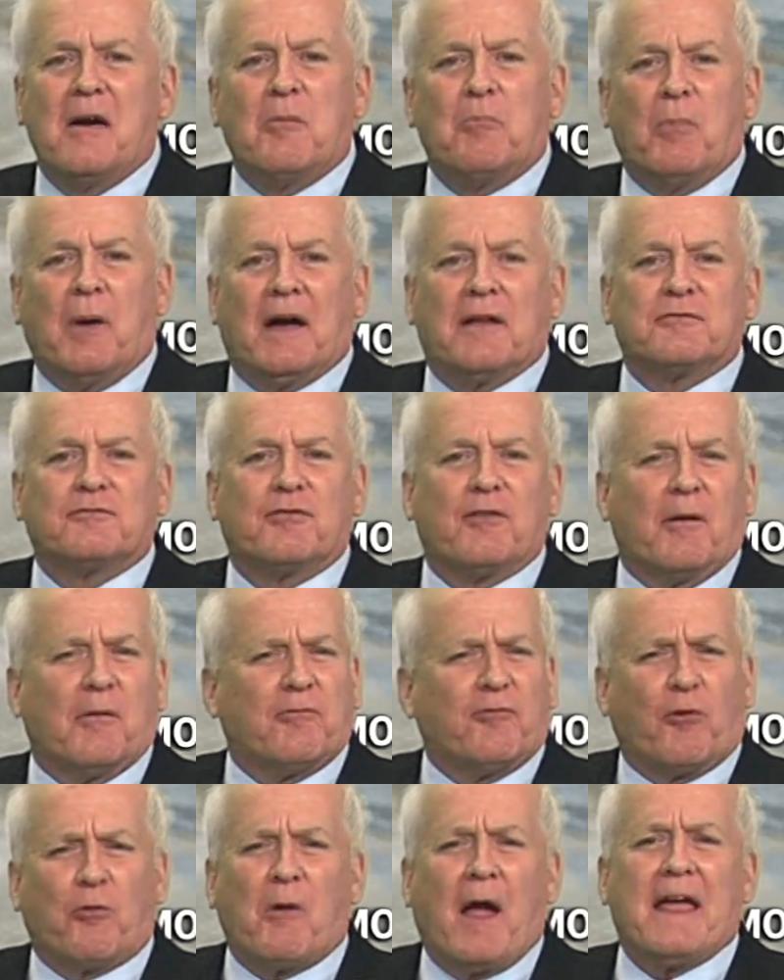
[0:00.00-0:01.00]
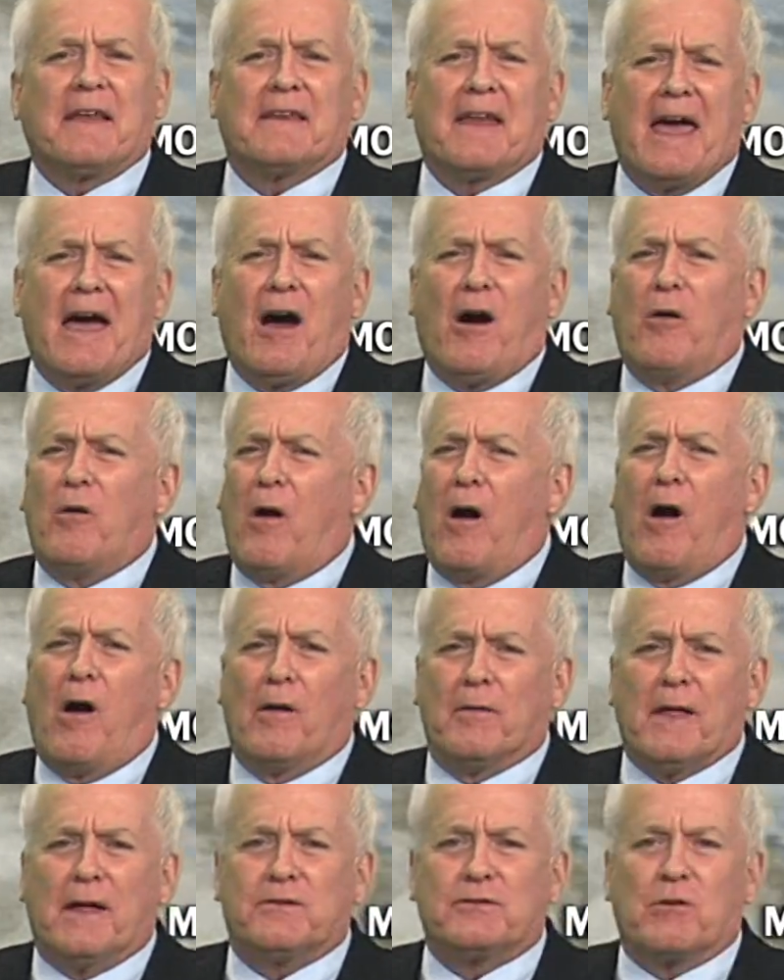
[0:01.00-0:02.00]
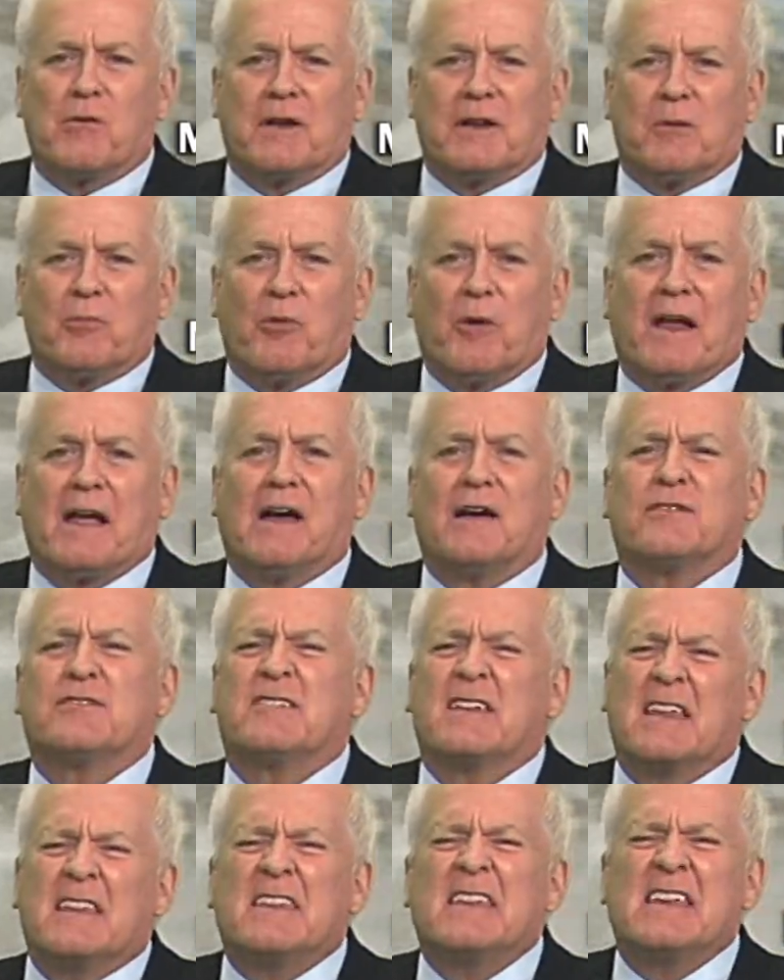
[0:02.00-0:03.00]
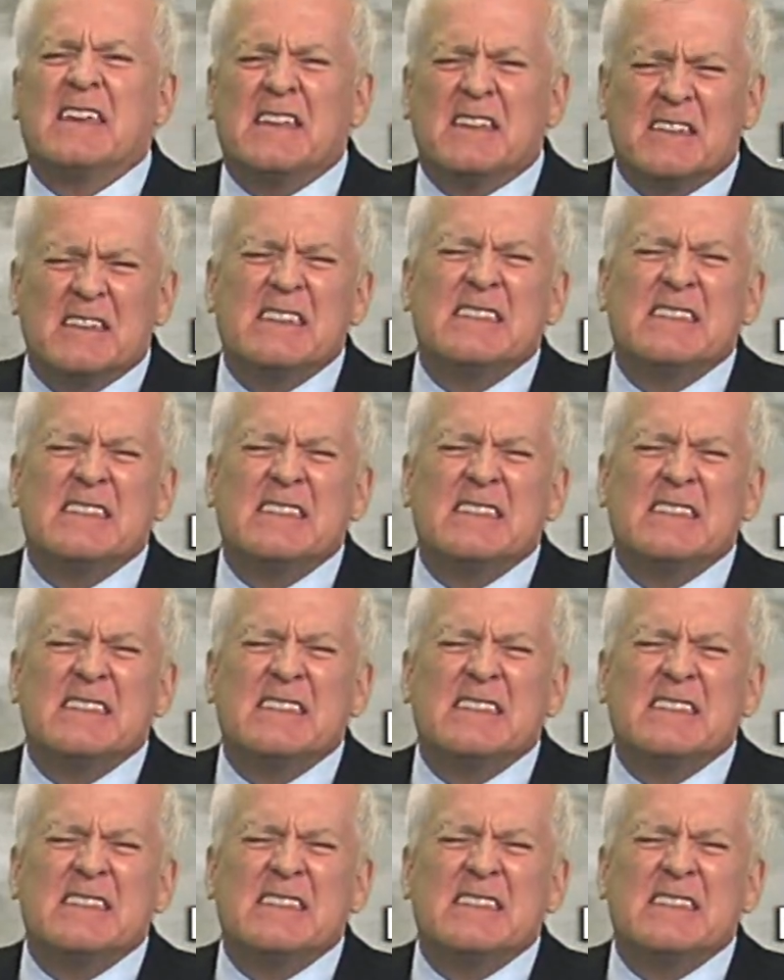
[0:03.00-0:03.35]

but uh, for right now, all that's going to bring us in the